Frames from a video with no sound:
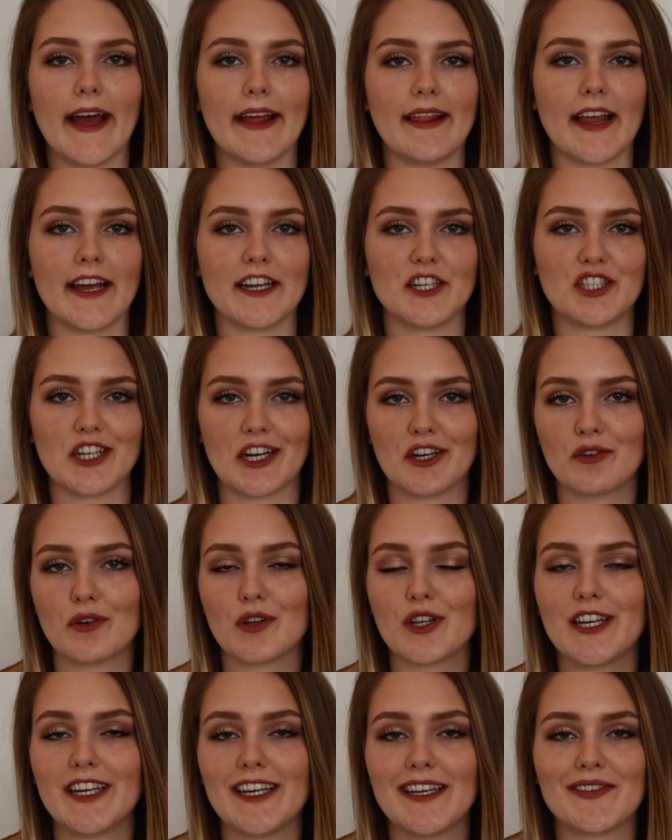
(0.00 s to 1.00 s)
And like
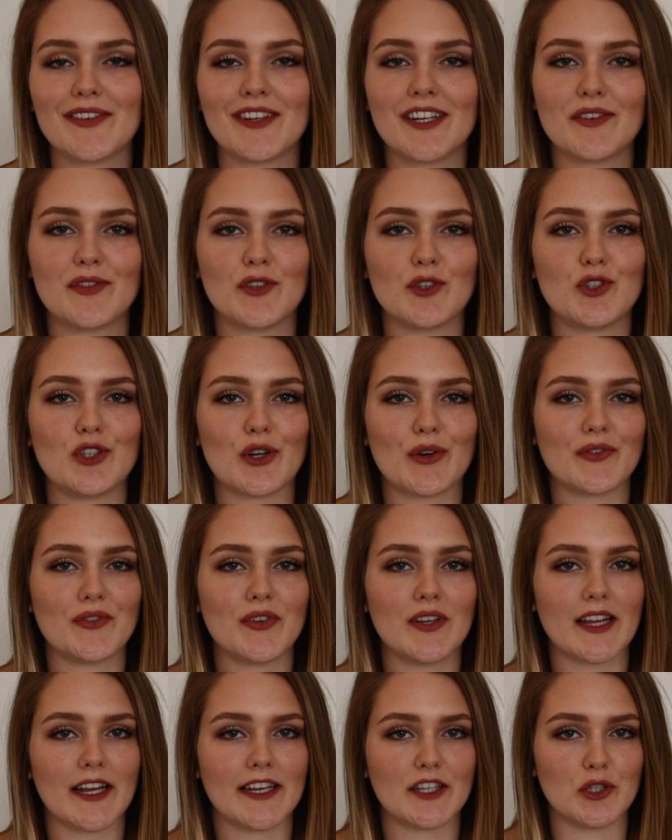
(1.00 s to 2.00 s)
generally, even if you don't
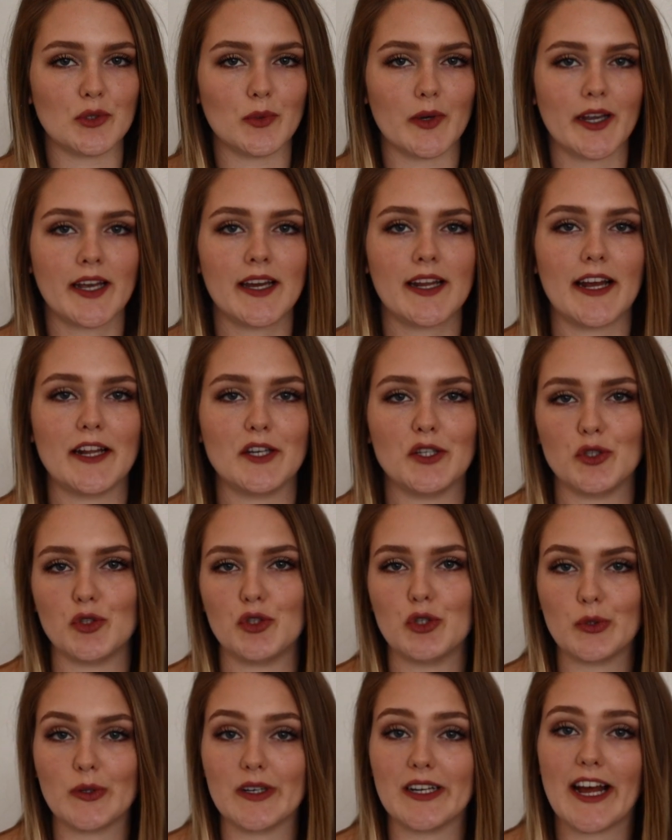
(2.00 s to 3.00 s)
feel like doing it and you
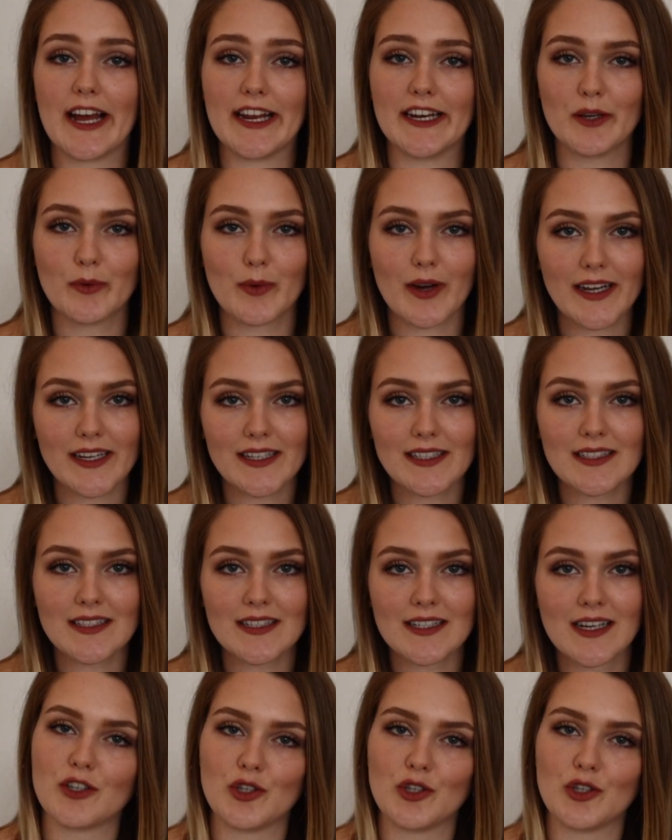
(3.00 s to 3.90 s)
do it anyways,